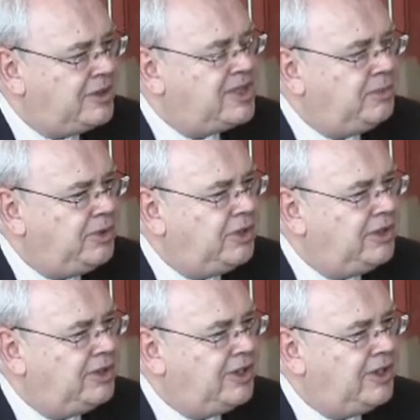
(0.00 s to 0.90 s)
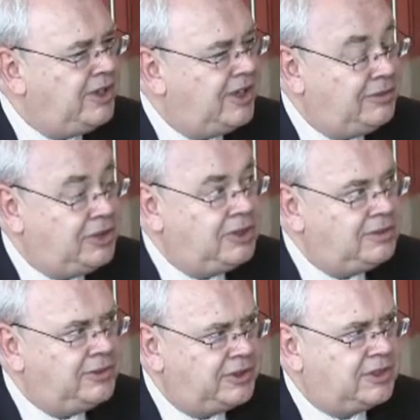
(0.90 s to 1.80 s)
something that they can have
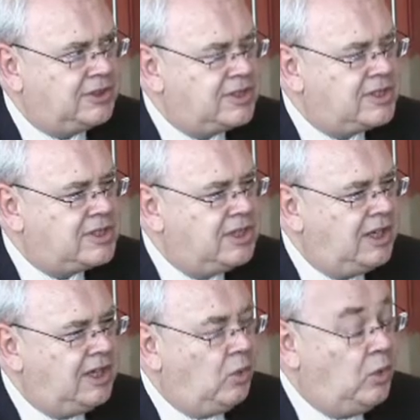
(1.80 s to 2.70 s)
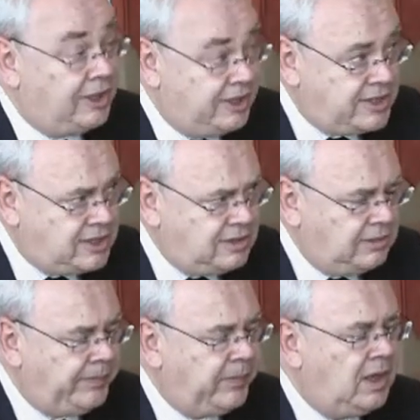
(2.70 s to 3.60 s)
confidence. We'll
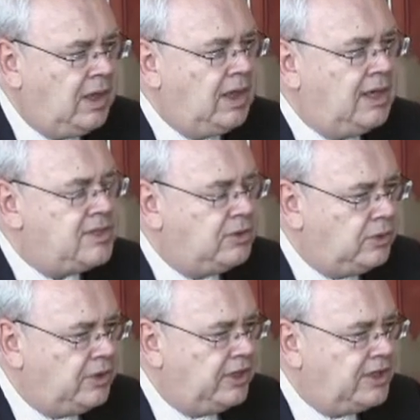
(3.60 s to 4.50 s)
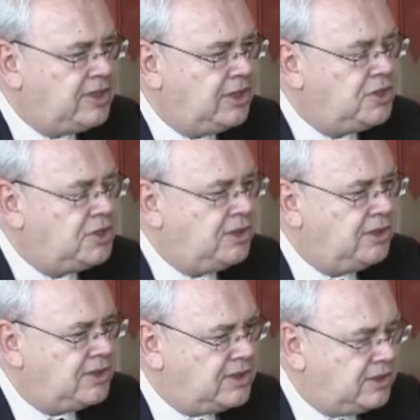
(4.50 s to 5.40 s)
listen as an organisation
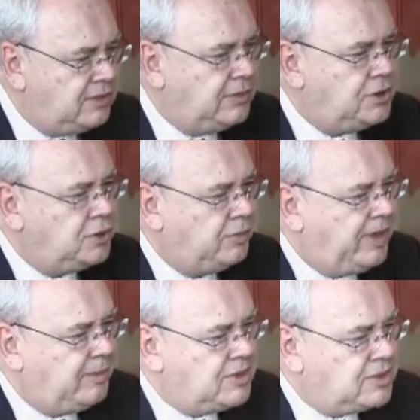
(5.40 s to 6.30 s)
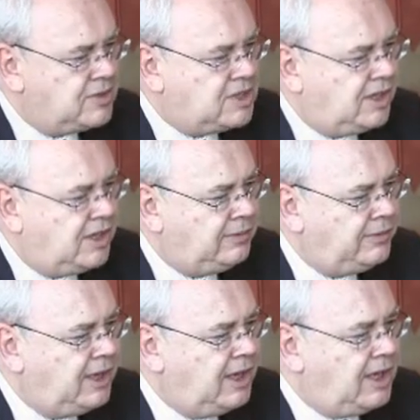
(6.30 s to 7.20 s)
and as individual members of
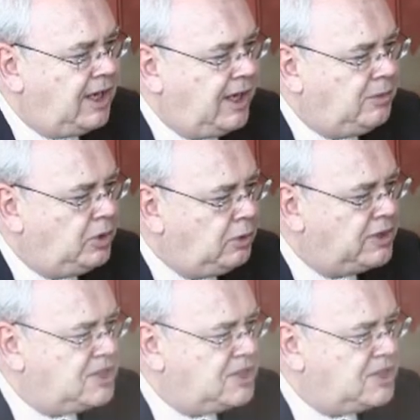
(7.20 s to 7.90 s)
staff, and we'll